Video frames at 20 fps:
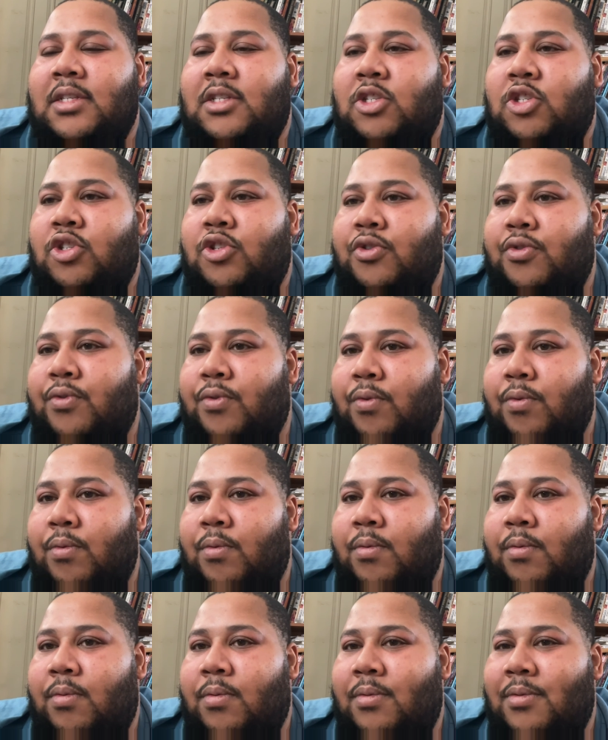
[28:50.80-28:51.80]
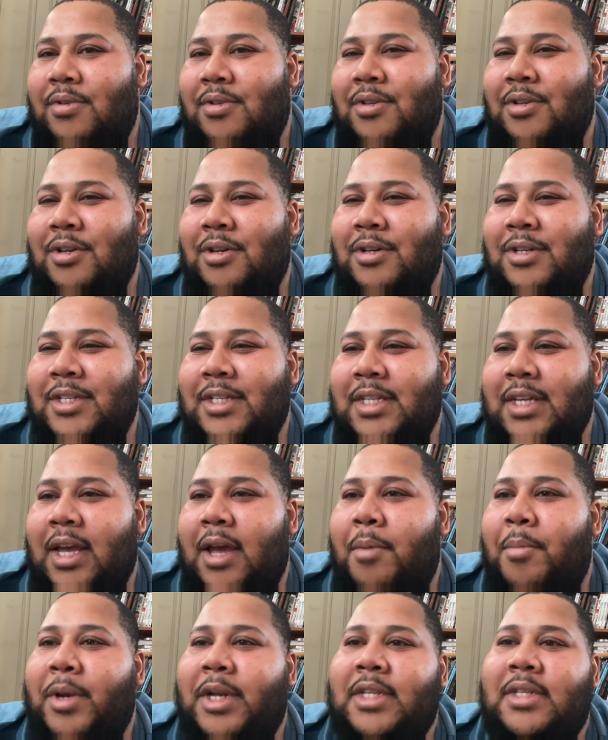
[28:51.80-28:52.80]
true. You know what I'm saying?
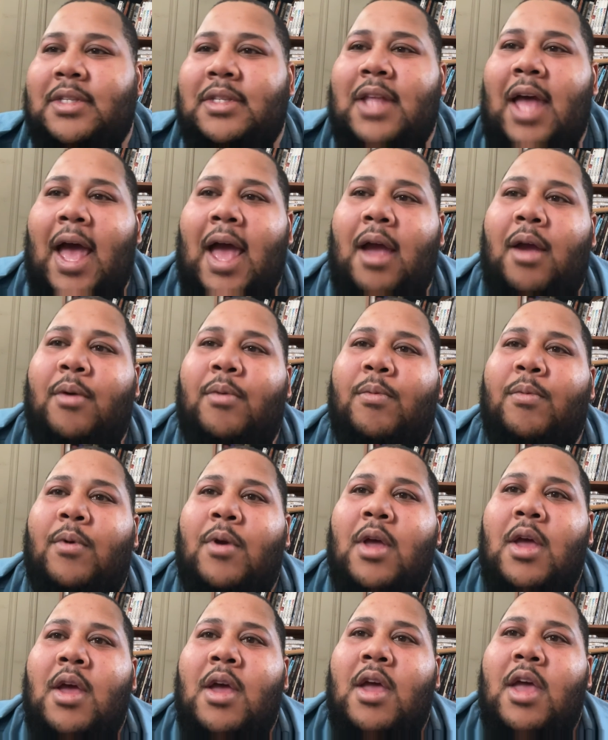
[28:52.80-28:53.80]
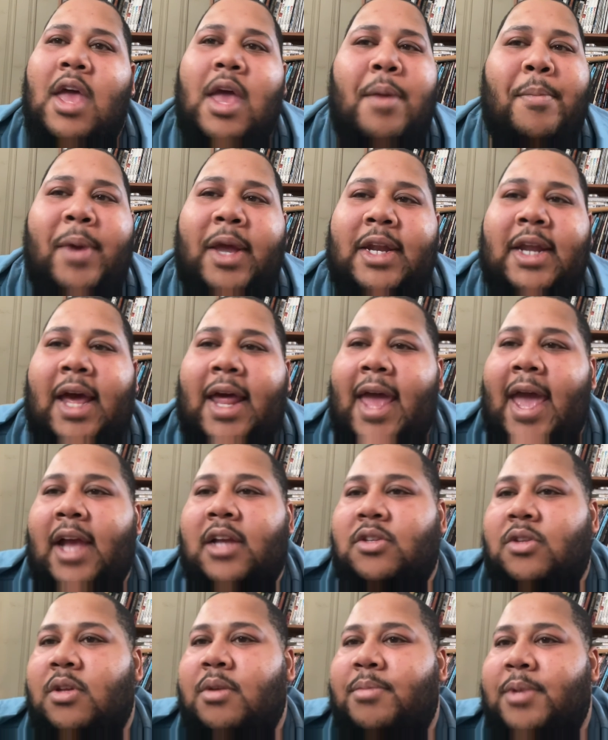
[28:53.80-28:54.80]
But it's not, it may not
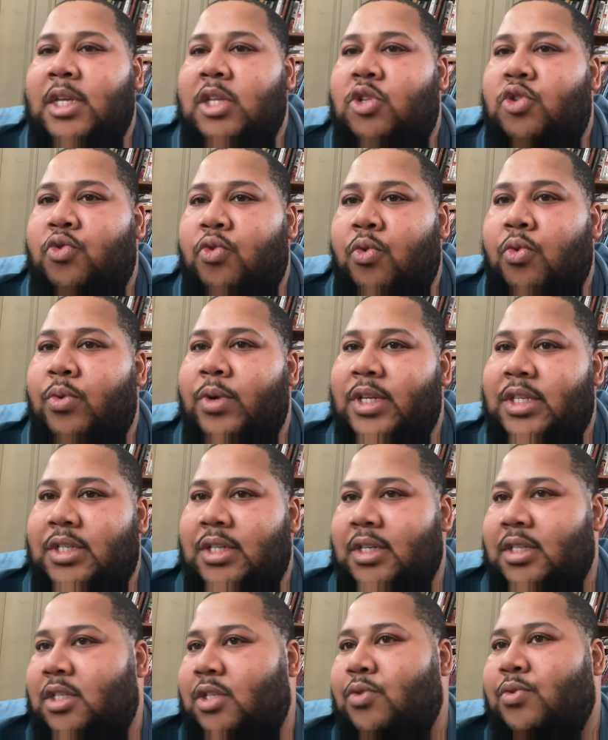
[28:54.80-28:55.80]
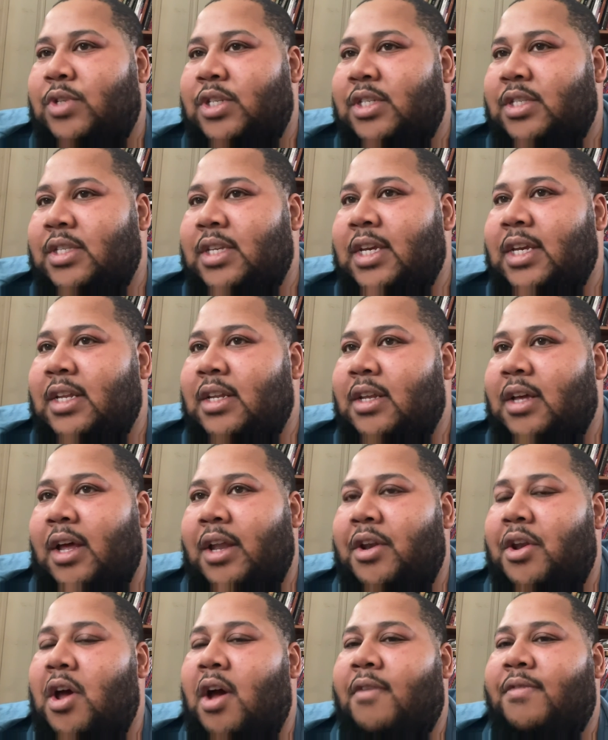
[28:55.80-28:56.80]
actually be true. It's just, you just need
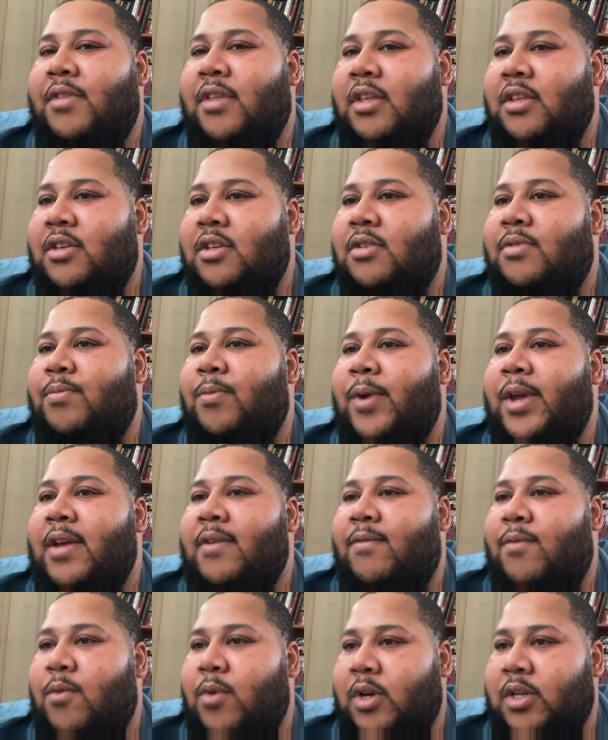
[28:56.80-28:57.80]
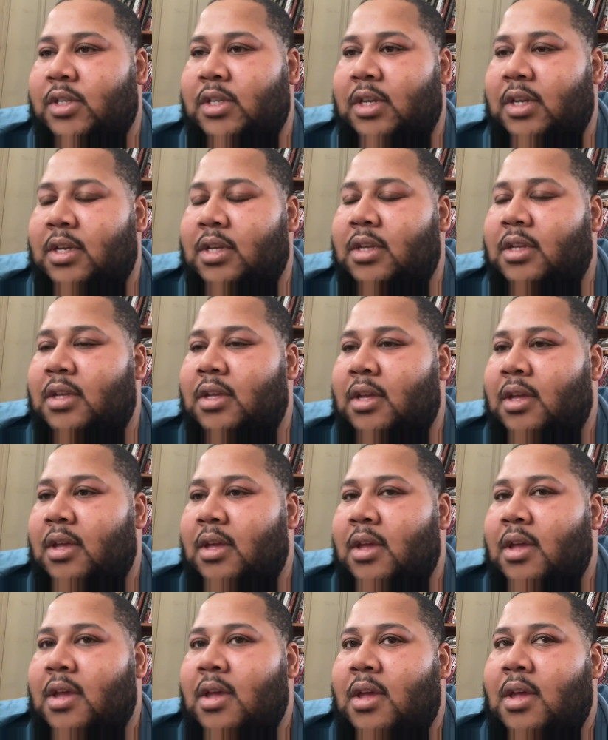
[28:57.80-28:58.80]
enough to just reinforce it.
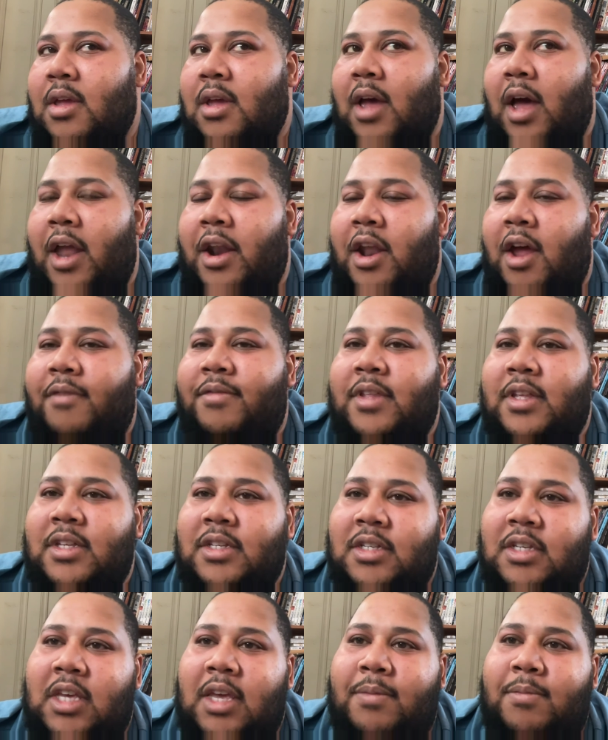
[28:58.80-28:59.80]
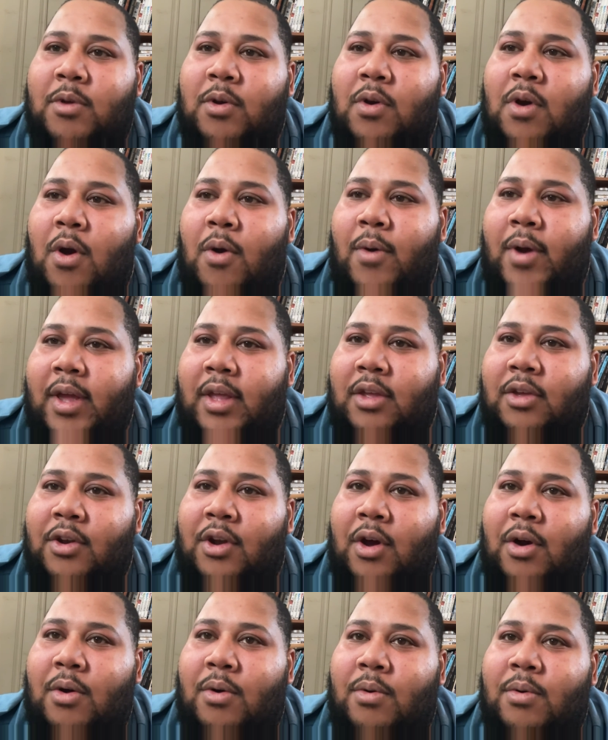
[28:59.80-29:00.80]
Enough to just keep you going, you
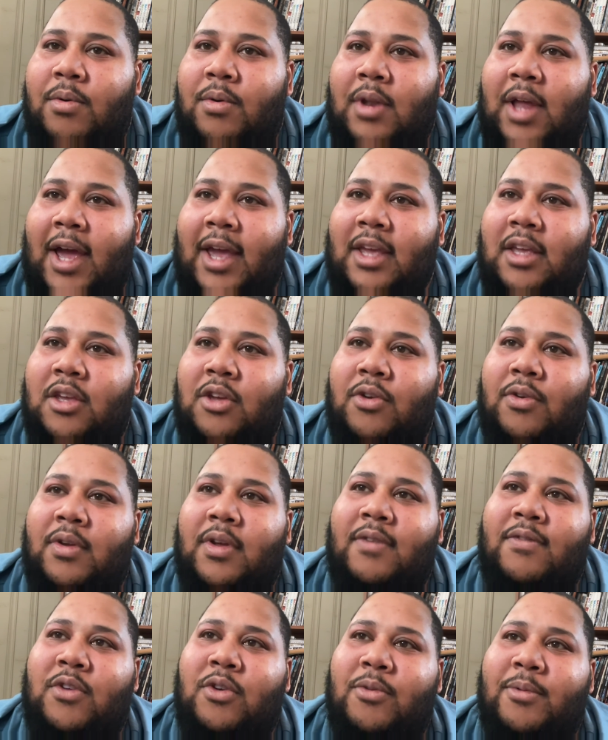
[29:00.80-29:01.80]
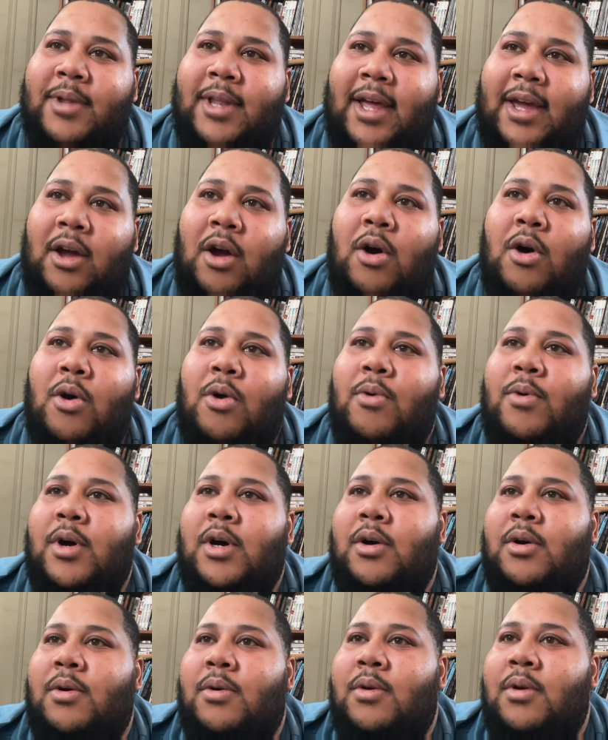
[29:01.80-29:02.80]
know? Like, if you were like, oh,
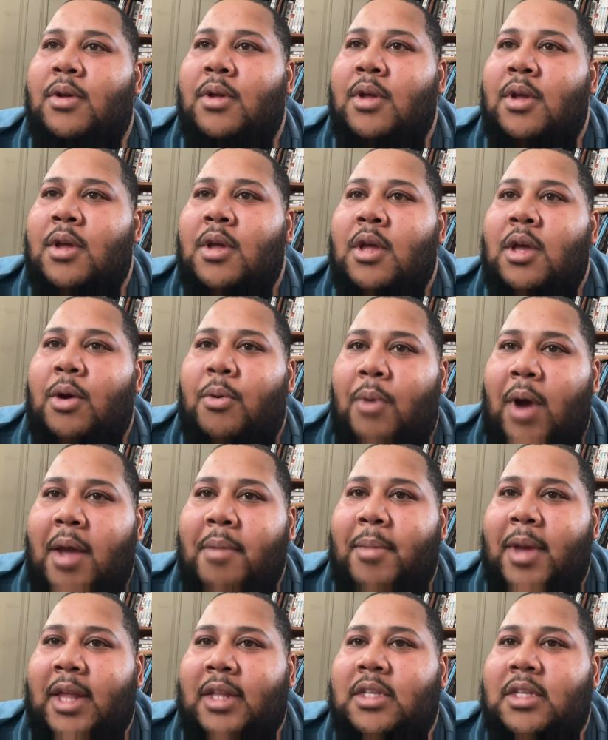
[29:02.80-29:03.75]
well, white man is